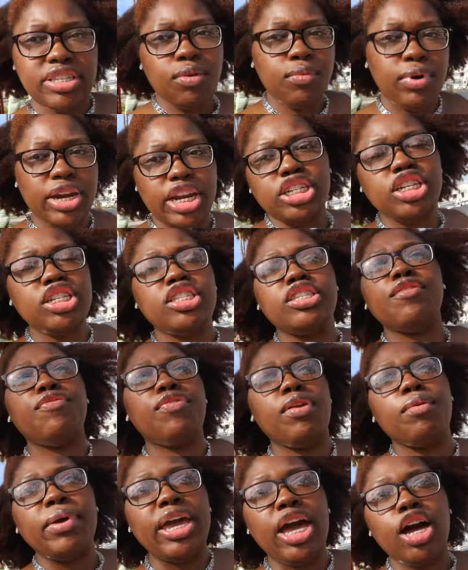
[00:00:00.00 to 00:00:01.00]
somewhere that she see
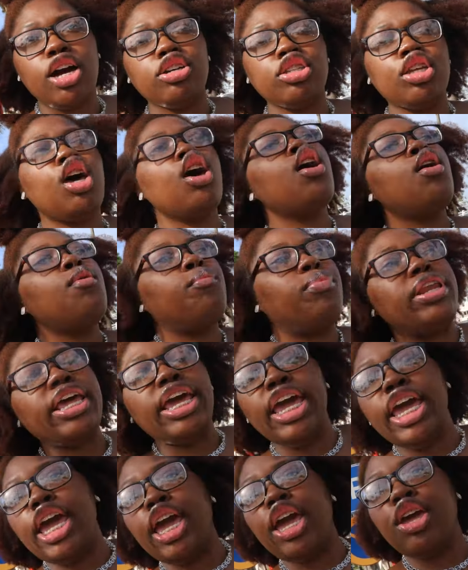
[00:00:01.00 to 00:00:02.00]
flamingos, but
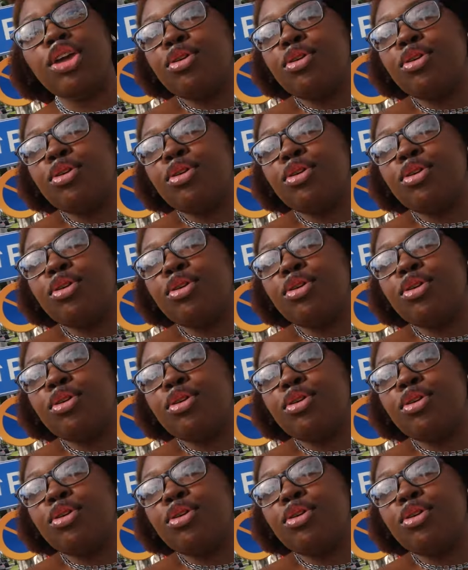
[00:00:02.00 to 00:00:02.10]
then